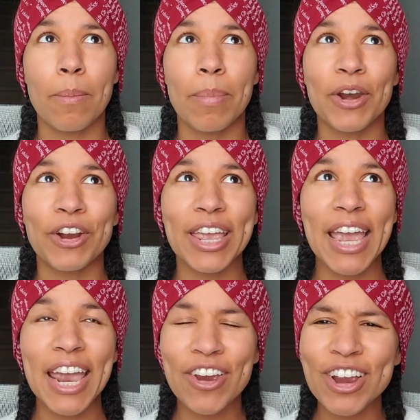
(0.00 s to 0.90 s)
But her
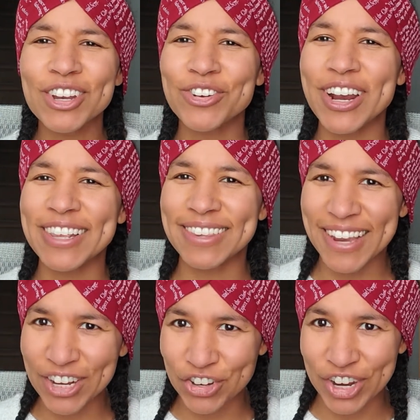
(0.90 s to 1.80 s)

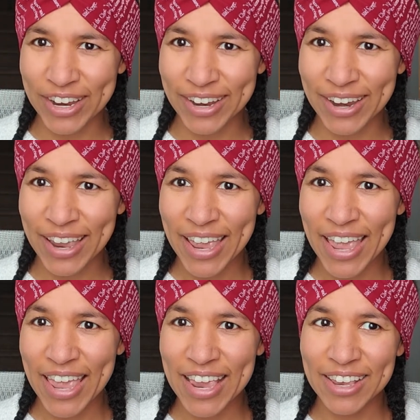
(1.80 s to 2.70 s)
characterization
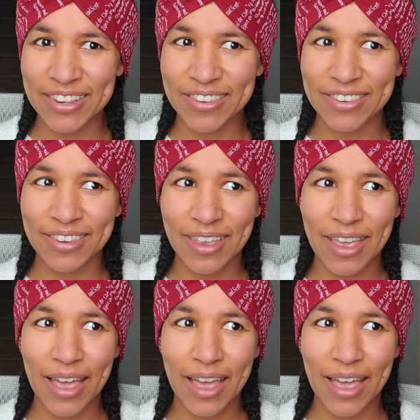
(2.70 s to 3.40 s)
is